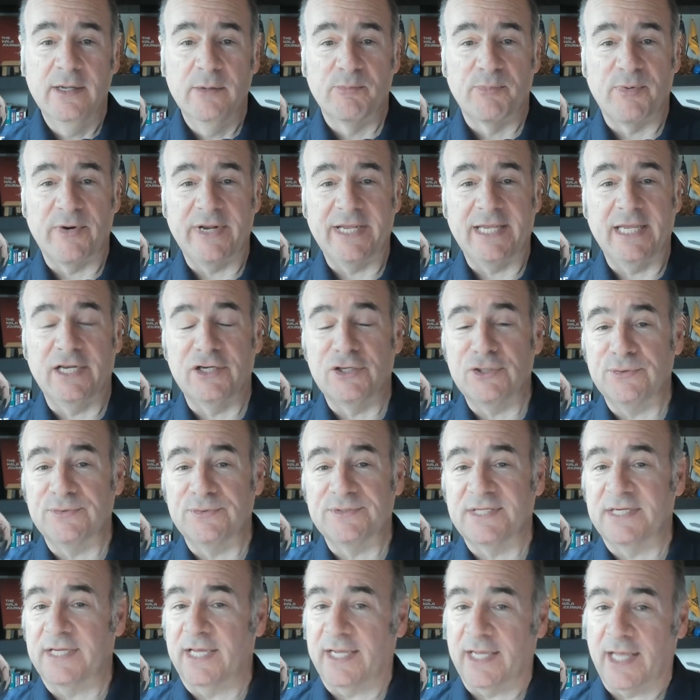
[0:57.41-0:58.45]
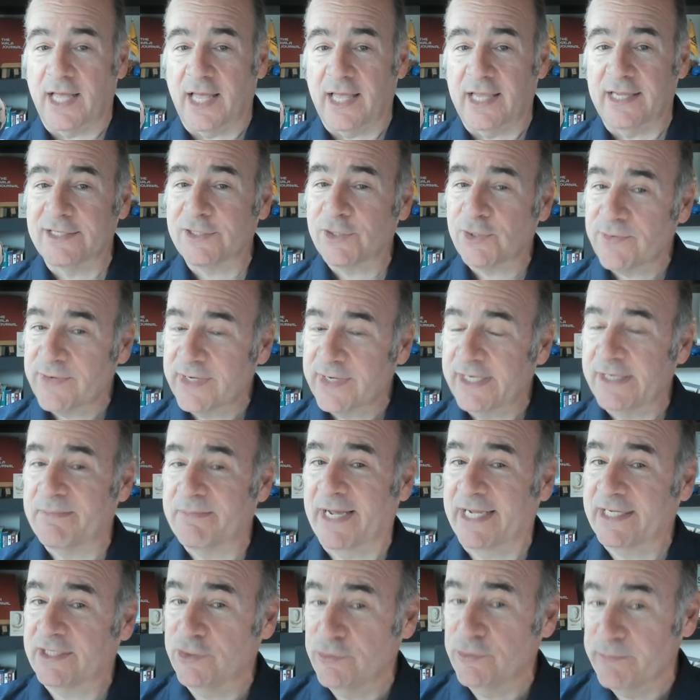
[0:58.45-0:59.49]
breaking news in AI curated
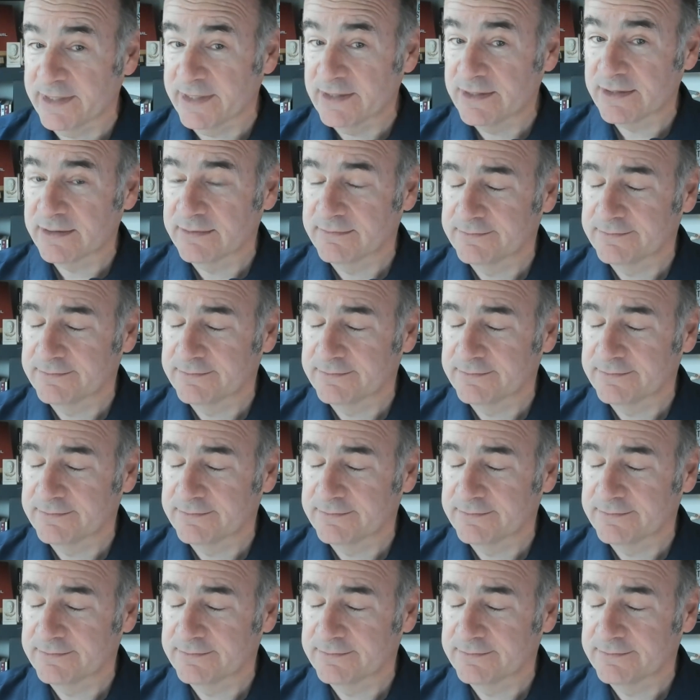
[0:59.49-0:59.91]
by humans,